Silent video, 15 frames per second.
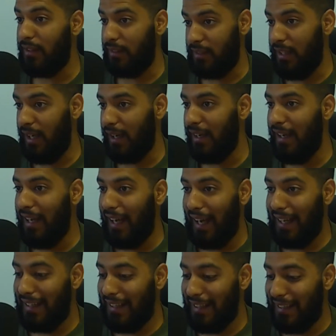Yeah.
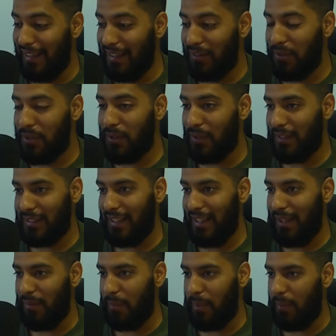And then there's also a
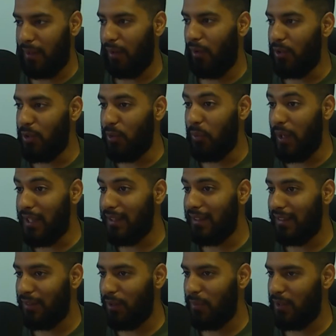saying where people are like, oh, you
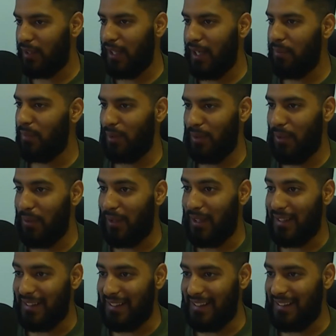wasted so much time, but no, because
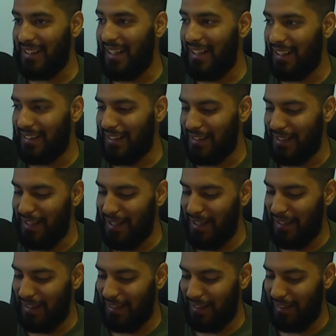there's a saying that says,
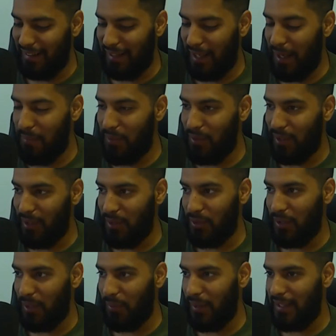time you
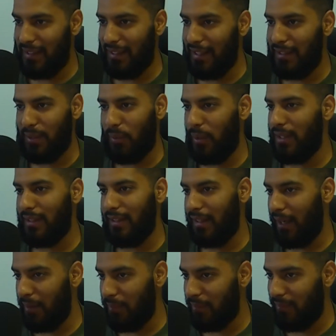enjoy wasting isn't wasted
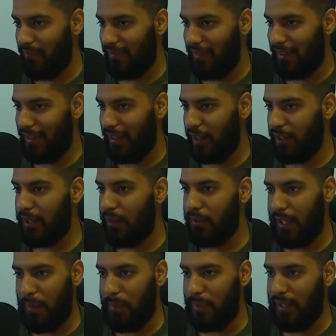time. Because I was
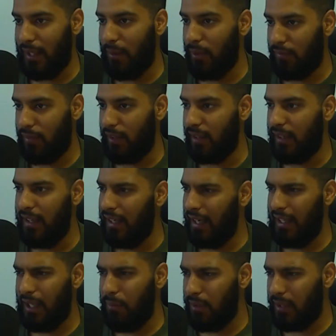happy, I was fun,
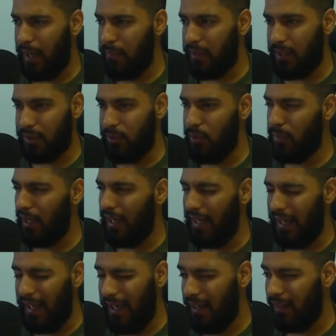and there were times at school where I
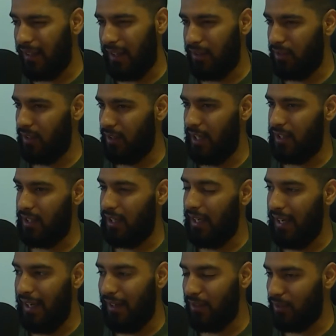hated education, I
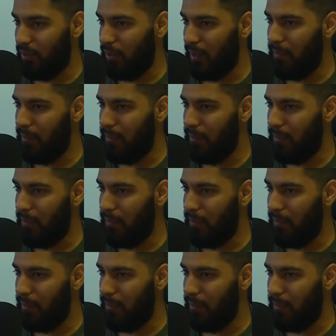hated school.